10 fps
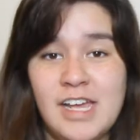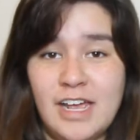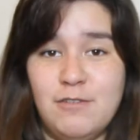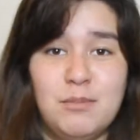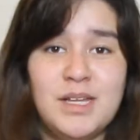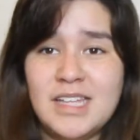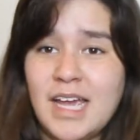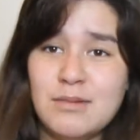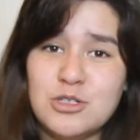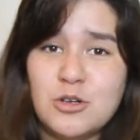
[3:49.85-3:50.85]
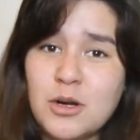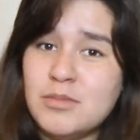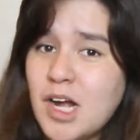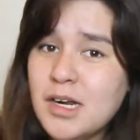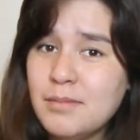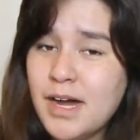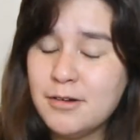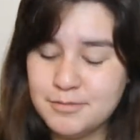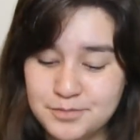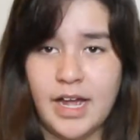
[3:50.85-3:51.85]
If you play the games, you know what I'm talking
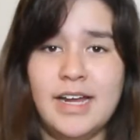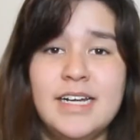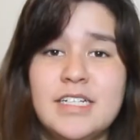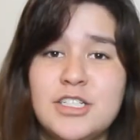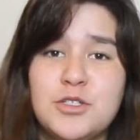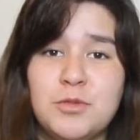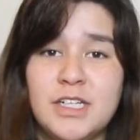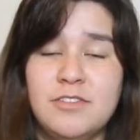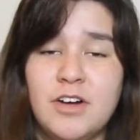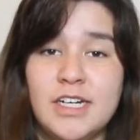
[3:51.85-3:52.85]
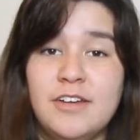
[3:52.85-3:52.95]
about. And it is just really fun.